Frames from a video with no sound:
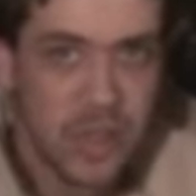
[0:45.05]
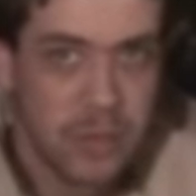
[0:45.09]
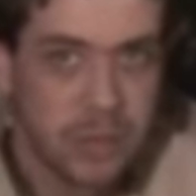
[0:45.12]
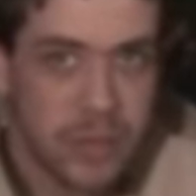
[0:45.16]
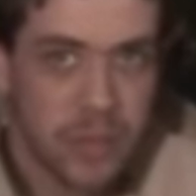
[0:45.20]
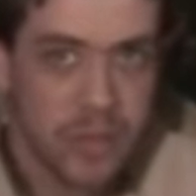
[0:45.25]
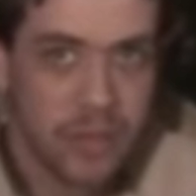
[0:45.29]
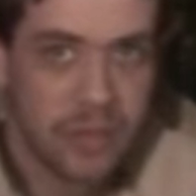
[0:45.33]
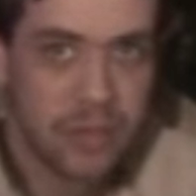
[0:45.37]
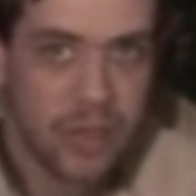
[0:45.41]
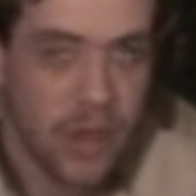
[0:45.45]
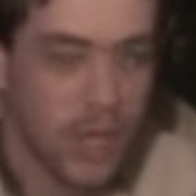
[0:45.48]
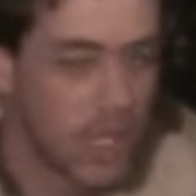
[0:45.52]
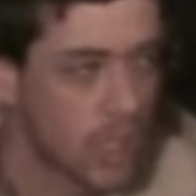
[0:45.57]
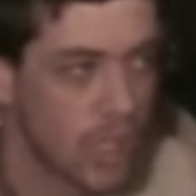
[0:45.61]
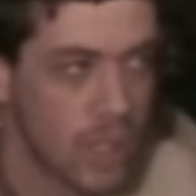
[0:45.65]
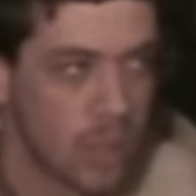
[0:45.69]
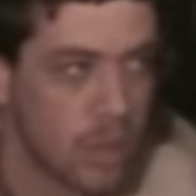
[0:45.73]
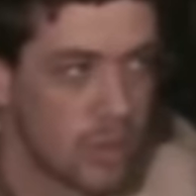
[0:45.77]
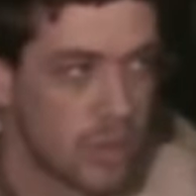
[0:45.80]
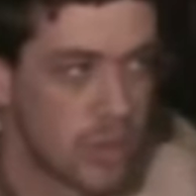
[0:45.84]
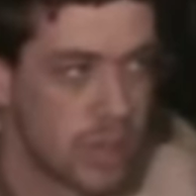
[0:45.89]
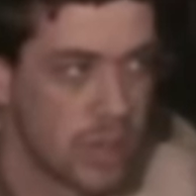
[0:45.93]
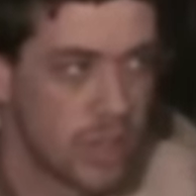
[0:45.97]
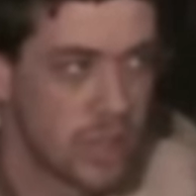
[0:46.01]
flipped the fuck
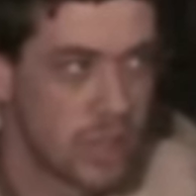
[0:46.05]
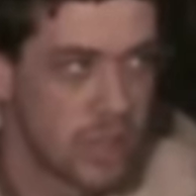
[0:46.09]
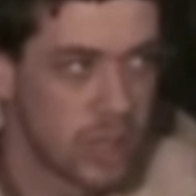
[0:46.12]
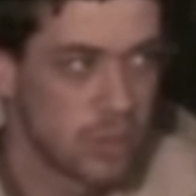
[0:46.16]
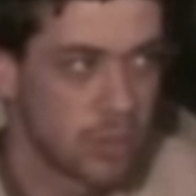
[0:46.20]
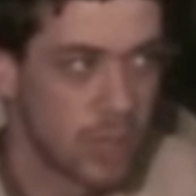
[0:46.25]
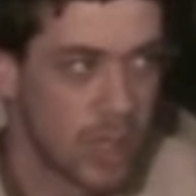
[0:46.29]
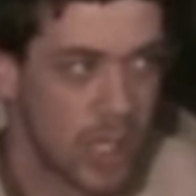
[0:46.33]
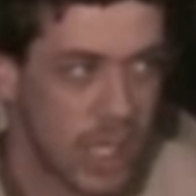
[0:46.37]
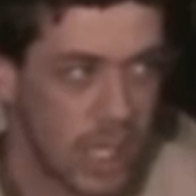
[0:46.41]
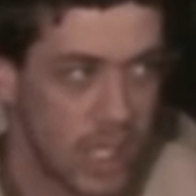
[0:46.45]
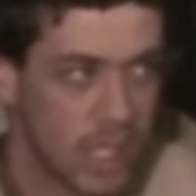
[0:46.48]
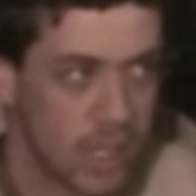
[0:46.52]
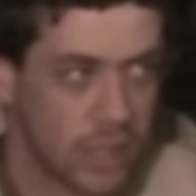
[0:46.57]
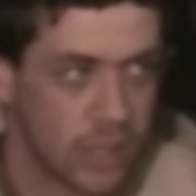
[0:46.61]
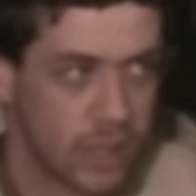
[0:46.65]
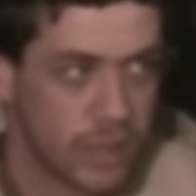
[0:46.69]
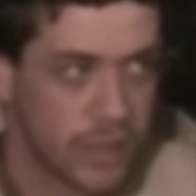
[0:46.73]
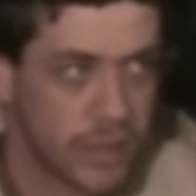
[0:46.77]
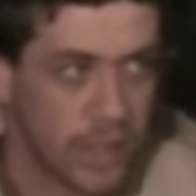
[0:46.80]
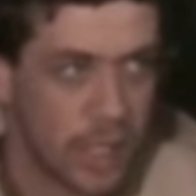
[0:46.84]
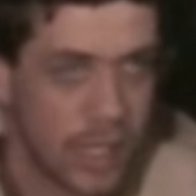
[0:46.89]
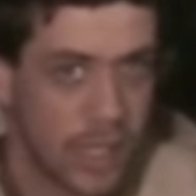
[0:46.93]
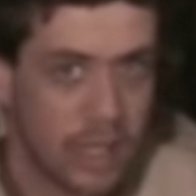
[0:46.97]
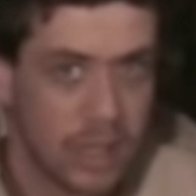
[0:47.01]
out if she see my hair
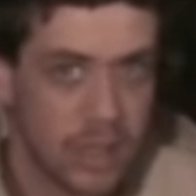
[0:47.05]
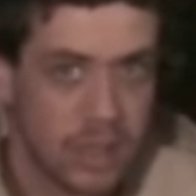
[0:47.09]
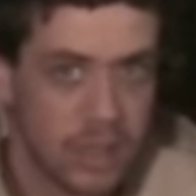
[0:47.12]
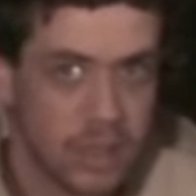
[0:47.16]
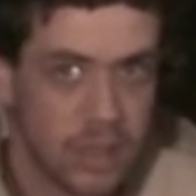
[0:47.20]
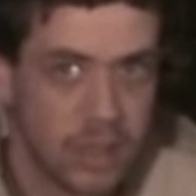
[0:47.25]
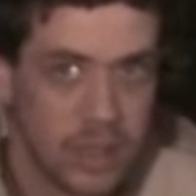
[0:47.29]
like that.